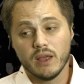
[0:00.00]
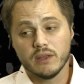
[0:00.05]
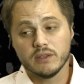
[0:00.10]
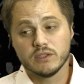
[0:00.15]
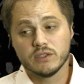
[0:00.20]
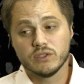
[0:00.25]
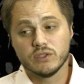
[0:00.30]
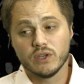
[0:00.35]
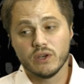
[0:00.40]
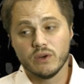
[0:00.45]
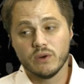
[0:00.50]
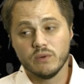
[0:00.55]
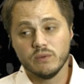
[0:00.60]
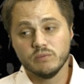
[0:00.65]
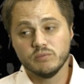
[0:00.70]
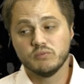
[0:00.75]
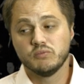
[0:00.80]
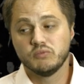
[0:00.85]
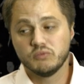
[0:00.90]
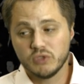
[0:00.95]
So
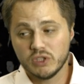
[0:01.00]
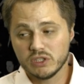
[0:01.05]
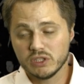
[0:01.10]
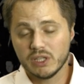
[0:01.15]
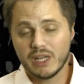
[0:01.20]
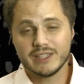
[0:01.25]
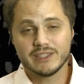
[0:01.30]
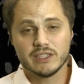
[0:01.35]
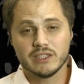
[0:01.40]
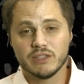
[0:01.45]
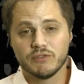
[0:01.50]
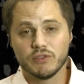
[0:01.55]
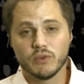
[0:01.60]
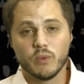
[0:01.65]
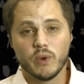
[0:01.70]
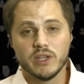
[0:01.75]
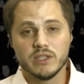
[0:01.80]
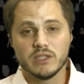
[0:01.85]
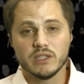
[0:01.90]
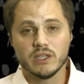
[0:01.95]
there's lots of different
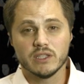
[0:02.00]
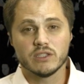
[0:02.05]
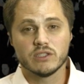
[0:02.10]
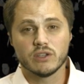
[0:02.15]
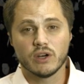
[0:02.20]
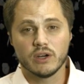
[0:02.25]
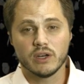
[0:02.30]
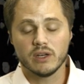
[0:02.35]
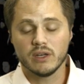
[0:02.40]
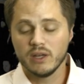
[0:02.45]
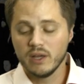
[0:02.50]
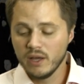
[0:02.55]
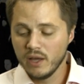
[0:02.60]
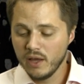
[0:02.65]
ways to get started.